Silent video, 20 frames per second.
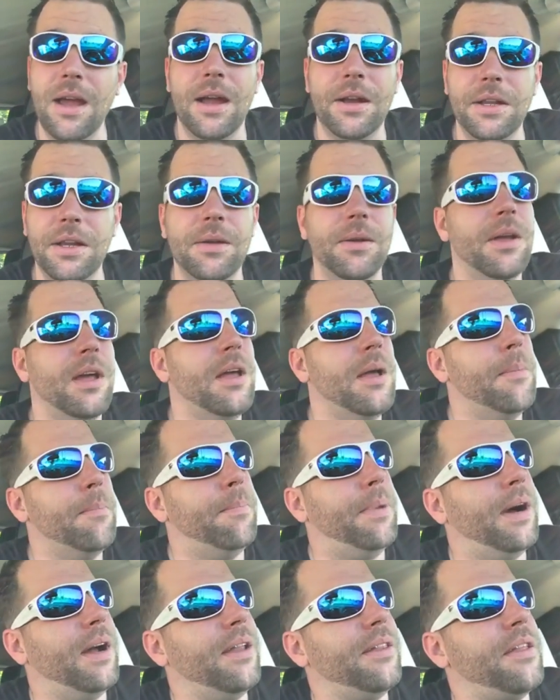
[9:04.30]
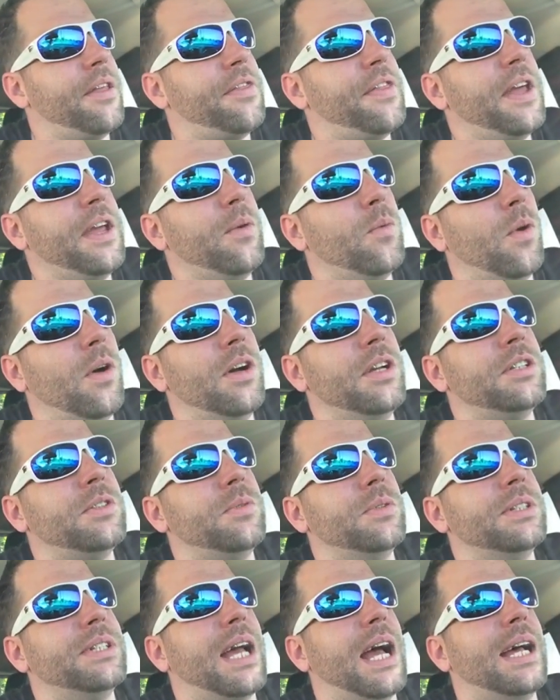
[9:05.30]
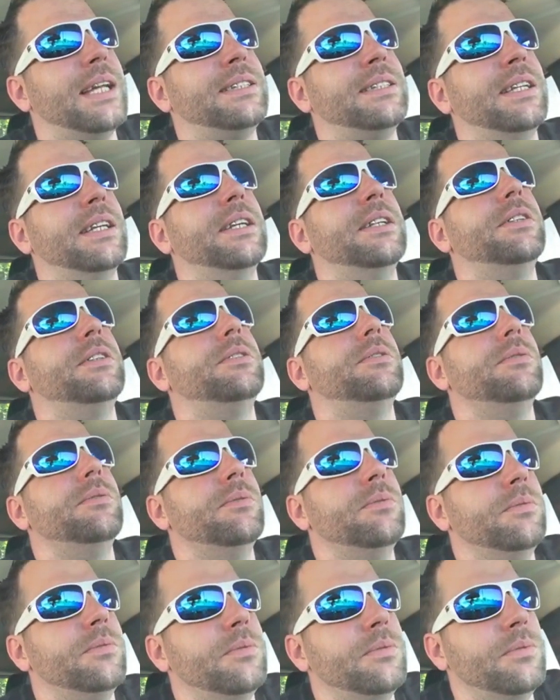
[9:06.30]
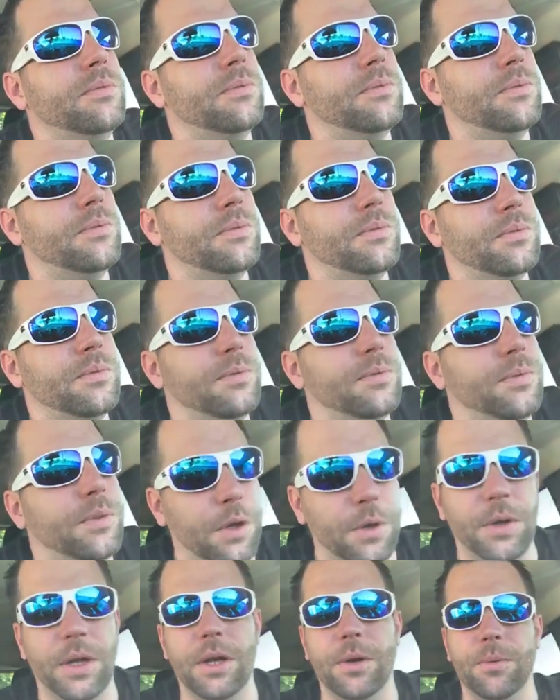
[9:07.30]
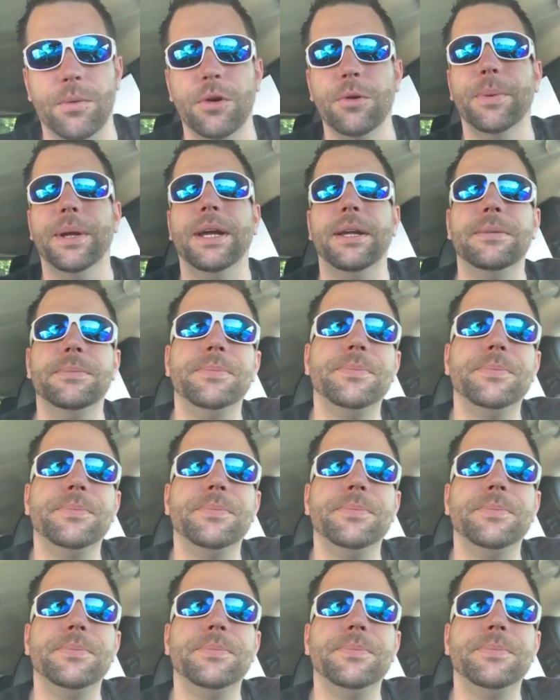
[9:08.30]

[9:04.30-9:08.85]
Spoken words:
I need, but the thing was I said, do you need a roommate?